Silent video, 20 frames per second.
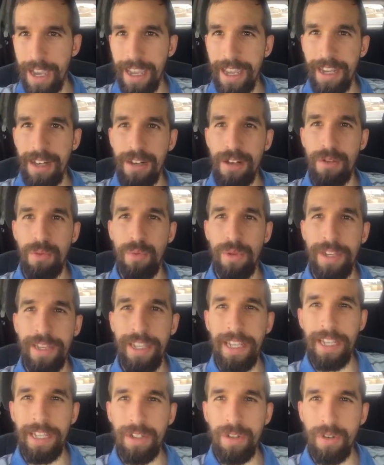I hear a
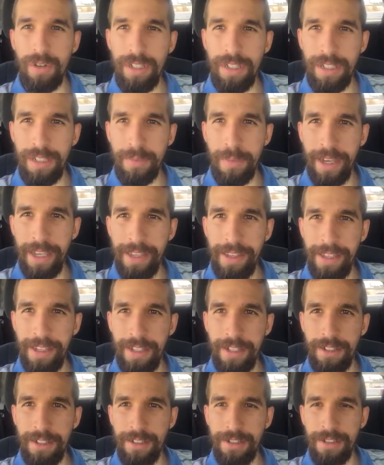ringing noise in my
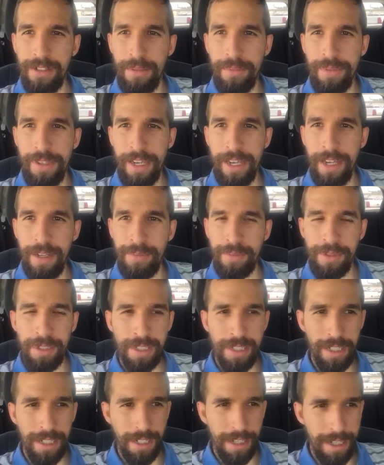ears sometimes.